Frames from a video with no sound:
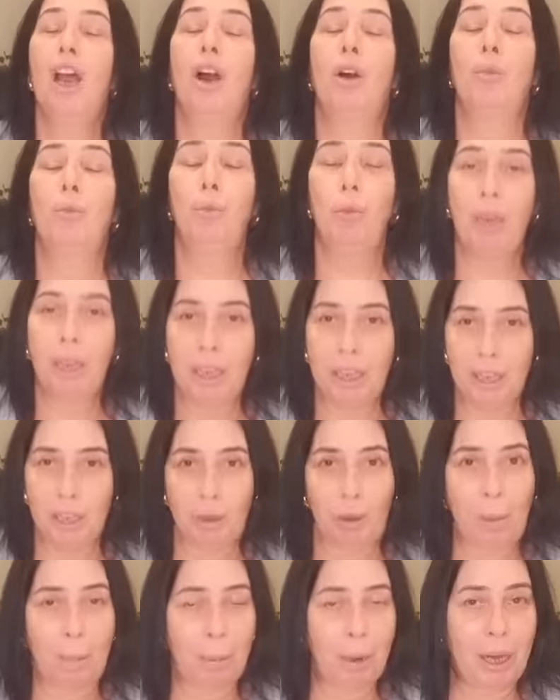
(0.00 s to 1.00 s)
I really
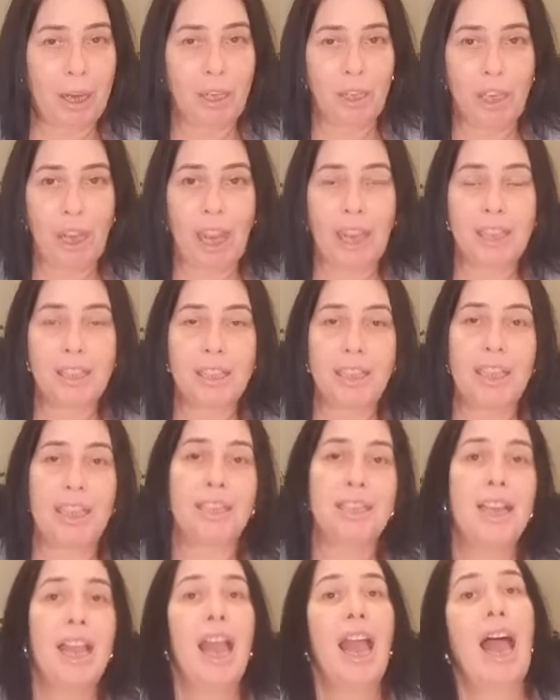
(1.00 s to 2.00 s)
do appreciate
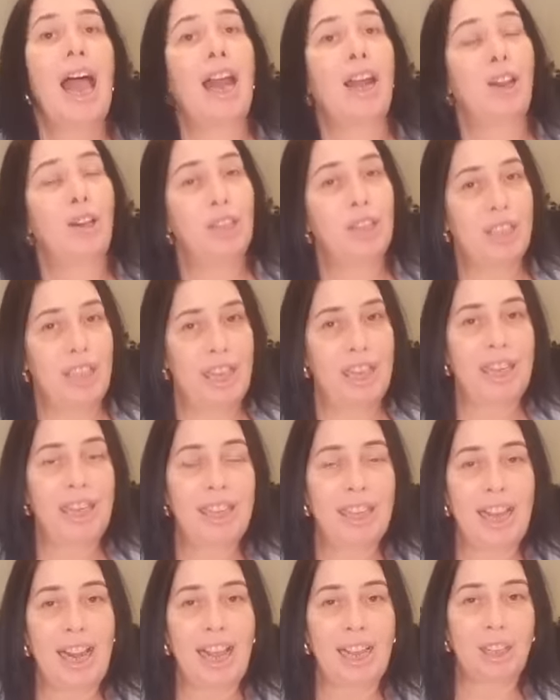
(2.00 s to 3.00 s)
it, and I'll see you
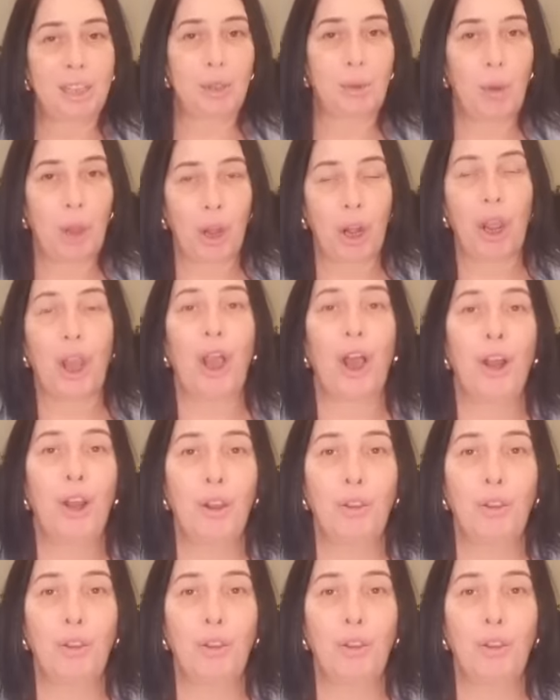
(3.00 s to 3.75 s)
in the next one. I